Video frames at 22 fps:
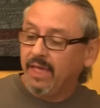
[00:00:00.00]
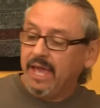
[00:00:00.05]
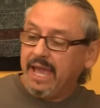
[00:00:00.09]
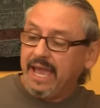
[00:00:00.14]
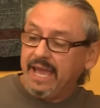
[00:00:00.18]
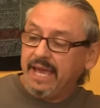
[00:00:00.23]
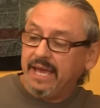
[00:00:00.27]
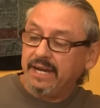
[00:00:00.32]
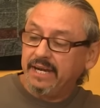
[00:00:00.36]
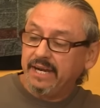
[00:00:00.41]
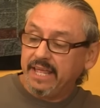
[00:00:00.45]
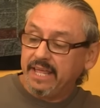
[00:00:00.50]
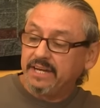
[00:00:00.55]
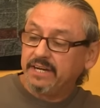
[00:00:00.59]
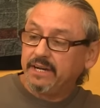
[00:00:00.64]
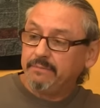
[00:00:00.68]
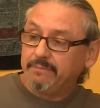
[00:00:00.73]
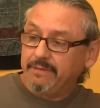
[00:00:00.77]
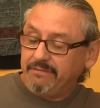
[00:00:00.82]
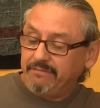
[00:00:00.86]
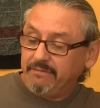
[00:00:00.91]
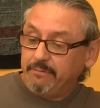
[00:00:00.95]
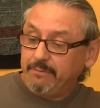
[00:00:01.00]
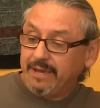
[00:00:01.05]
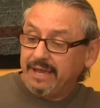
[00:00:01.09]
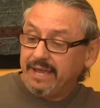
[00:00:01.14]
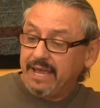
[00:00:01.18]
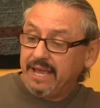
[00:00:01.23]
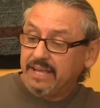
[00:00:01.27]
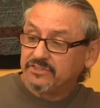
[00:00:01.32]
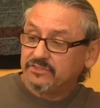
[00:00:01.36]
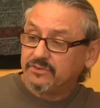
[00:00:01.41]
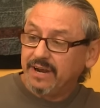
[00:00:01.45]
and it ended up giving me a
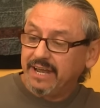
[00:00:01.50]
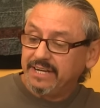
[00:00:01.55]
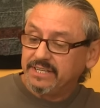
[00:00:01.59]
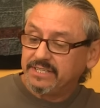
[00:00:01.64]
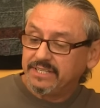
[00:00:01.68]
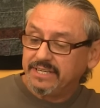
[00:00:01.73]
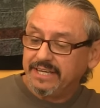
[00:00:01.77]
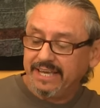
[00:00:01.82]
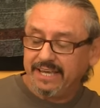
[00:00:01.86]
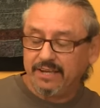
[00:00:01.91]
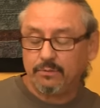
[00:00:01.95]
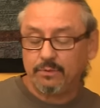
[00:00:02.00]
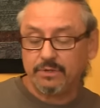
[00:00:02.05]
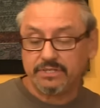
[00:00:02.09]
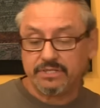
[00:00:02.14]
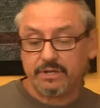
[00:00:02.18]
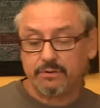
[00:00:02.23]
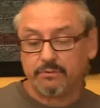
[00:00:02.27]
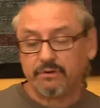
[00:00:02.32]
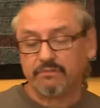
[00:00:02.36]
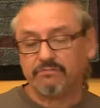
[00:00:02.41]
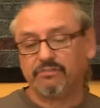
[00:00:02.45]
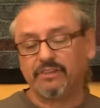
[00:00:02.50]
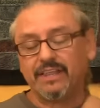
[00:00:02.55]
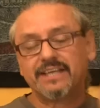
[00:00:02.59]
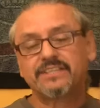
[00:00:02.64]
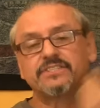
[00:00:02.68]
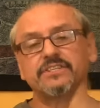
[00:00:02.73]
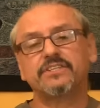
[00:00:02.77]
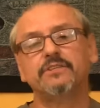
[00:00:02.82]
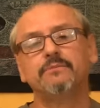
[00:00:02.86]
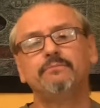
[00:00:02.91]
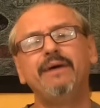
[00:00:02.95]
gastritis again, which then
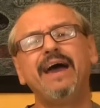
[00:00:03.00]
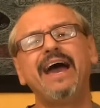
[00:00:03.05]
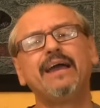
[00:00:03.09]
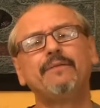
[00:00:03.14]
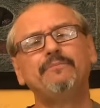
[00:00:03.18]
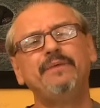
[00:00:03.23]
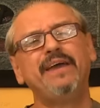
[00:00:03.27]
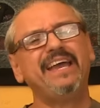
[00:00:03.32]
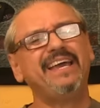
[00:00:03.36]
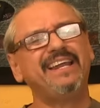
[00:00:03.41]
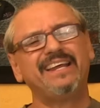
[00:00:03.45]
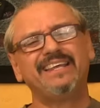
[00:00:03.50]
reflects to the back pain.